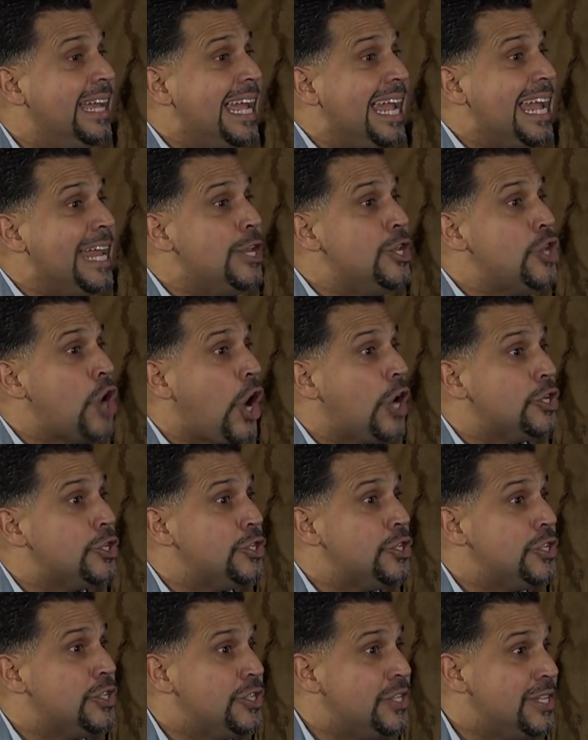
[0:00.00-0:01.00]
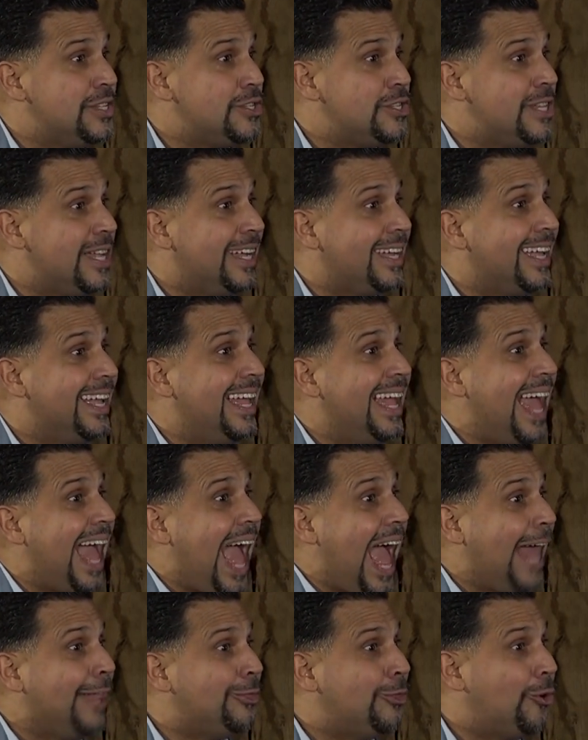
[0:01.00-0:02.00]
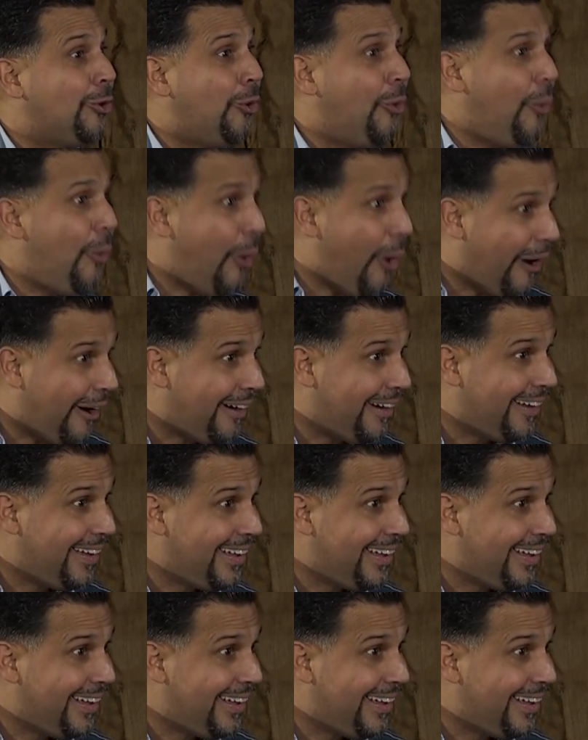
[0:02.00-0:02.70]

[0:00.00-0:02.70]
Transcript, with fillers: and narcissistic at the core?